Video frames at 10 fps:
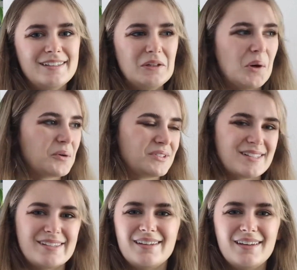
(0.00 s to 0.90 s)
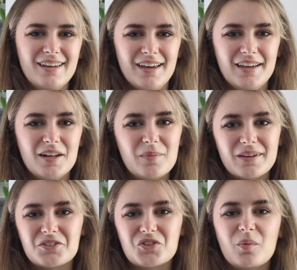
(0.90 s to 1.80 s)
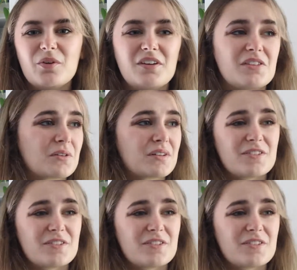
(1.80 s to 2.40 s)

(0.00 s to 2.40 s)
just in a bit of trouble either